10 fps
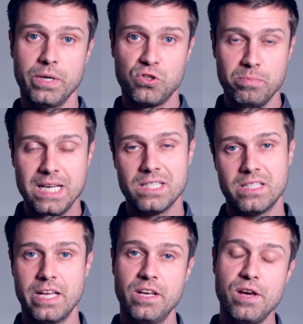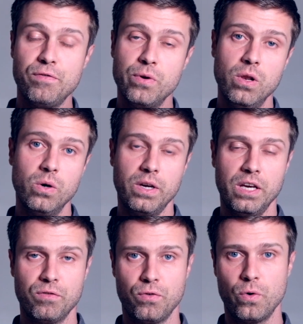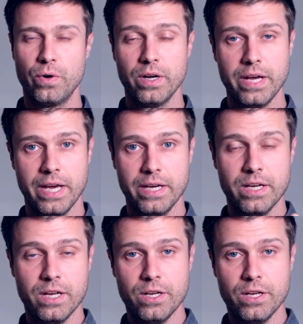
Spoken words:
Which means that if you're looking for a